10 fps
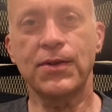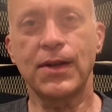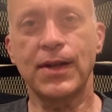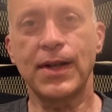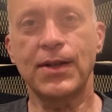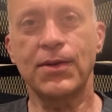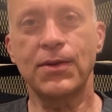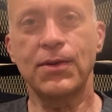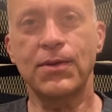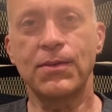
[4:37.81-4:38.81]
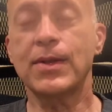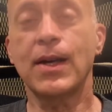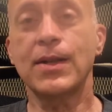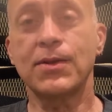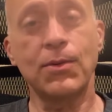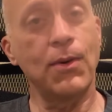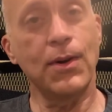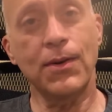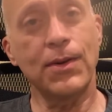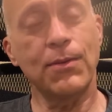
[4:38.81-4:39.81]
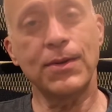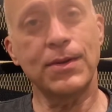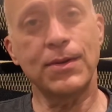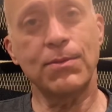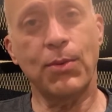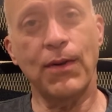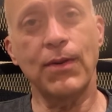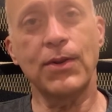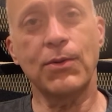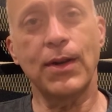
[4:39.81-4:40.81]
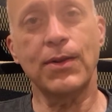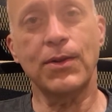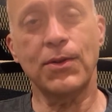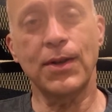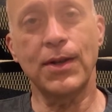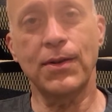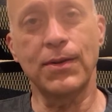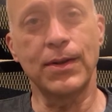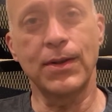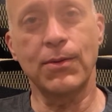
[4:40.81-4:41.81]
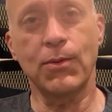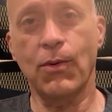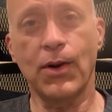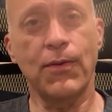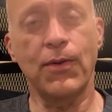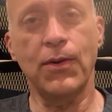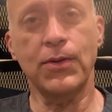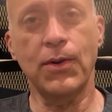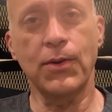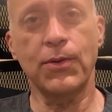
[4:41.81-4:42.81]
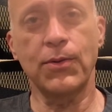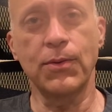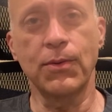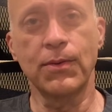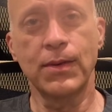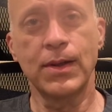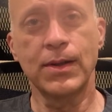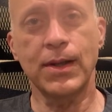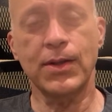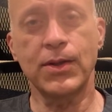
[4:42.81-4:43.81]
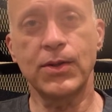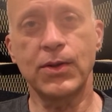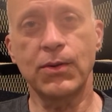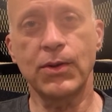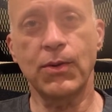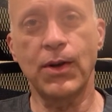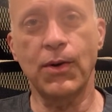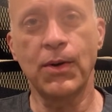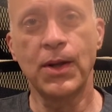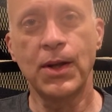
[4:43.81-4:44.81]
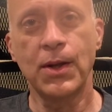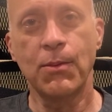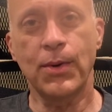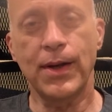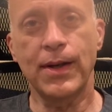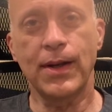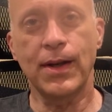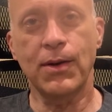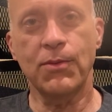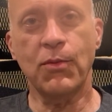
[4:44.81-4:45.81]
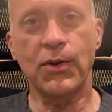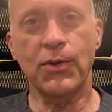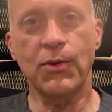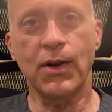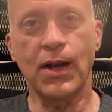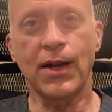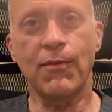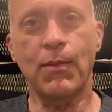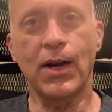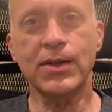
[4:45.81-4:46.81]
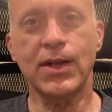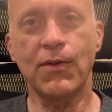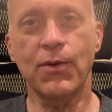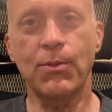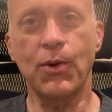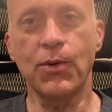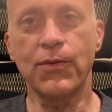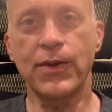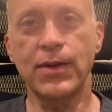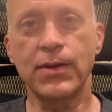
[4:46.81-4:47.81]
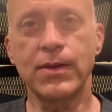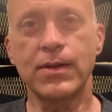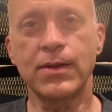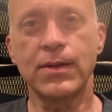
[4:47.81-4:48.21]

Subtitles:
on day 2, besides the water that was prevalent throughout the trail, and there were waterfalls all through section 2 as well, but it went through a lot of moss-covered boulder fields.